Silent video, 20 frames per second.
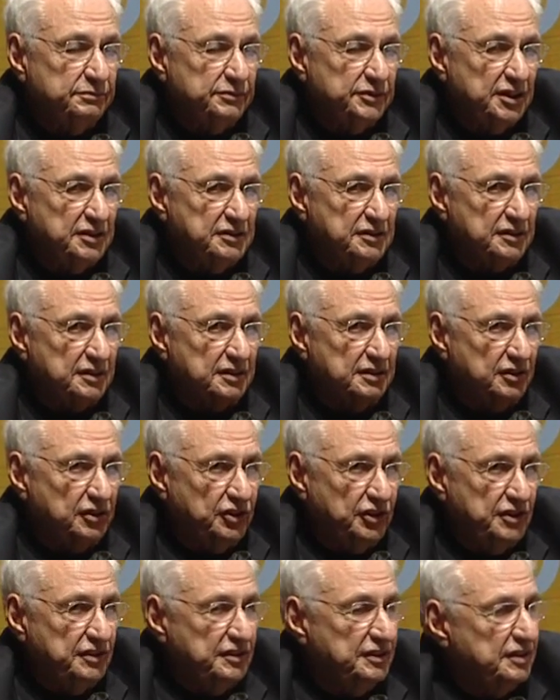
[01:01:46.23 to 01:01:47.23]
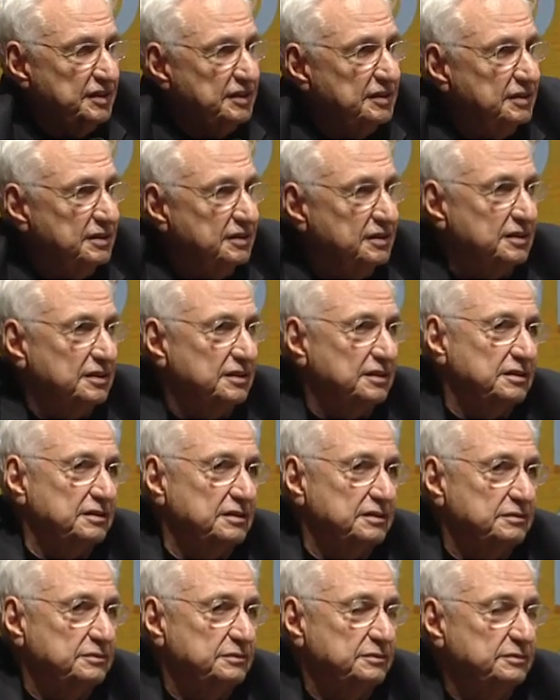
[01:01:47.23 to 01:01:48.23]
that's on increasing
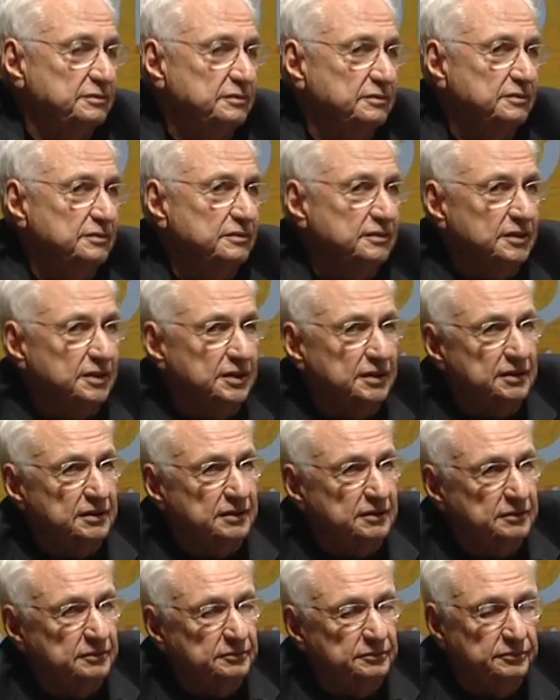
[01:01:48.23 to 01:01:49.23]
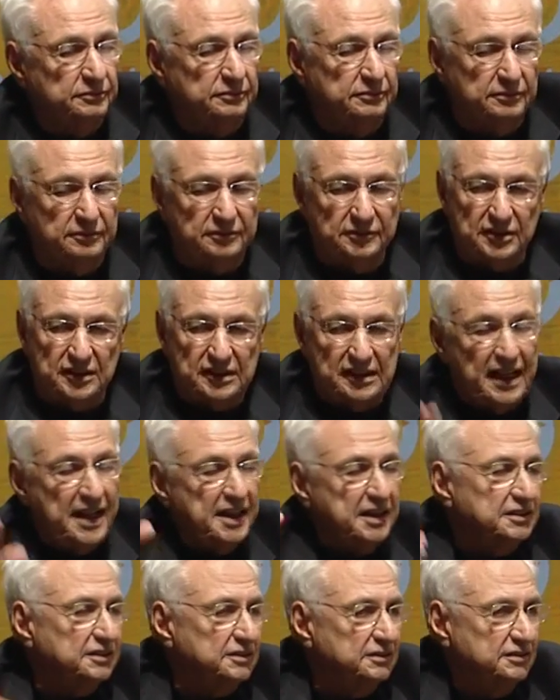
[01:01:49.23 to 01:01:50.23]
uh, uh,
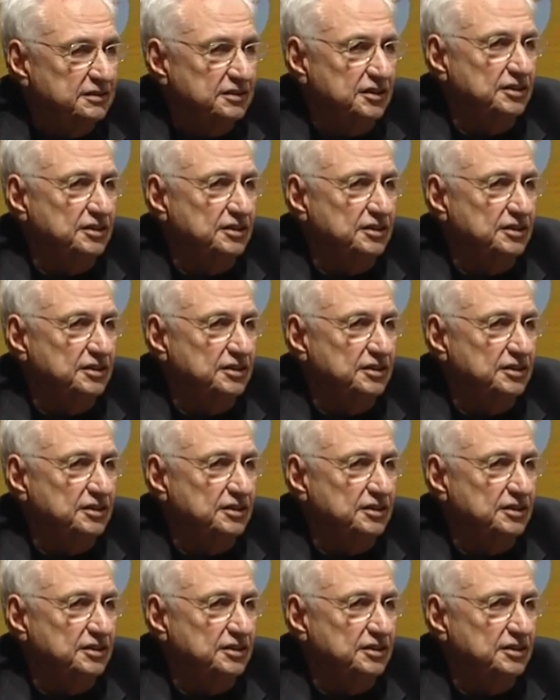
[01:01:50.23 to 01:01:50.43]
scale.